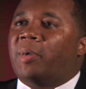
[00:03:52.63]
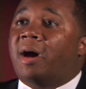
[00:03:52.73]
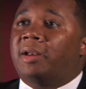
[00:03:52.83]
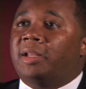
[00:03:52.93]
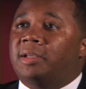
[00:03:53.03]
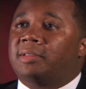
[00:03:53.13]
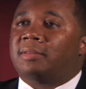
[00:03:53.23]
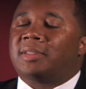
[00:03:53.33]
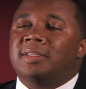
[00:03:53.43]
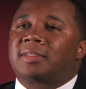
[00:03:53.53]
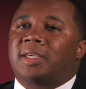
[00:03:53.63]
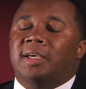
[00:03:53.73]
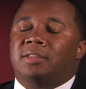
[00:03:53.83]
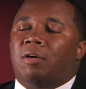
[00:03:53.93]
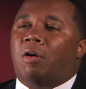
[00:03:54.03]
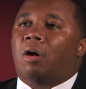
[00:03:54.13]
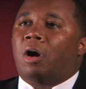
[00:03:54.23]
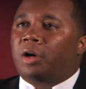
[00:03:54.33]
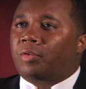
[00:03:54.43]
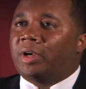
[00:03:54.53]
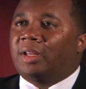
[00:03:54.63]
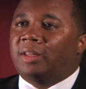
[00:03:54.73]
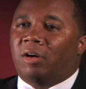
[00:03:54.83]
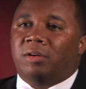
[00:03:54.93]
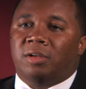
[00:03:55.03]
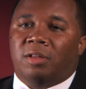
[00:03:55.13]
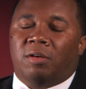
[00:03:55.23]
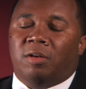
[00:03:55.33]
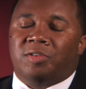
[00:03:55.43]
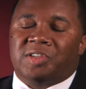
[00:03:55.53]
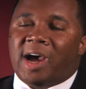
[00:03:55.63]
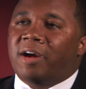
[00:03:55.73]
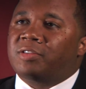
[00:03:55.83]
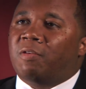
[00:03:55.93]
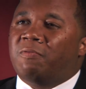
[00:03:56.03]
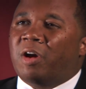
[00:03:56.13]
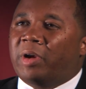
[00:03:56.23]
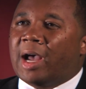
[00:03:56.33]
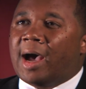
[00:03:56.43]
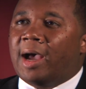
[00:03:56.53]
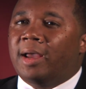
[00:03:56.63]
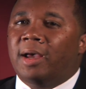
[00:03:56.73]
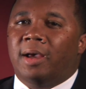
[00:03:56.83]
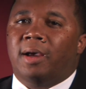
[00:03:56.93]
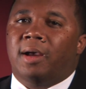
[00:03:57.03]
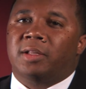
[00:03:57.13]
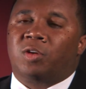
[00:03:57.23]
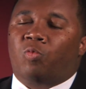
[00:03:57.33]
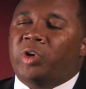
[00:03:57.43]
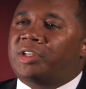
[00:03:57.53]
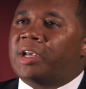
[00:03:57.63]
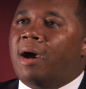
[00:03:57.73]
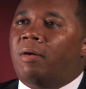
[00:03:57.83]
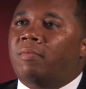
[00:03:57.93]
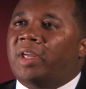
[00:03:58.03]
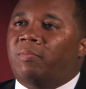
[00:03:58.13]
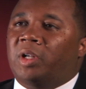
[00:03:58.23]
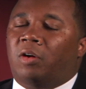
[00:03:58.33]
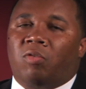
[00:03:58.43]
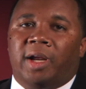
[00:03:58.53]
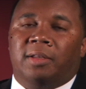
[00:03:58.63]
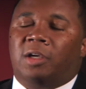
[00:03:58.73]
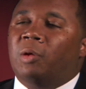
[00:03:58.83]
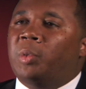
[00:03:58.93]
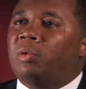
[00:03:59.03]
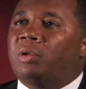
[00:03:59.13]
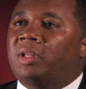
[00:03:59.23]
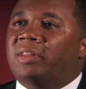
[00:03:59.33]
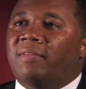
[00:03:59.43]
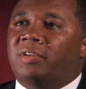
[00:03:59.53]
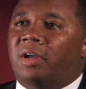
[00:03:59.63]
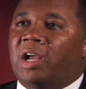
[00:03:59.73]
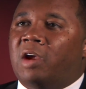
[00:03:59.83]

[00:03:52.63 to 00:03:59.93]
about it is these kids are hungry. Their desires are very high to reach out. They've been great in the community. They've done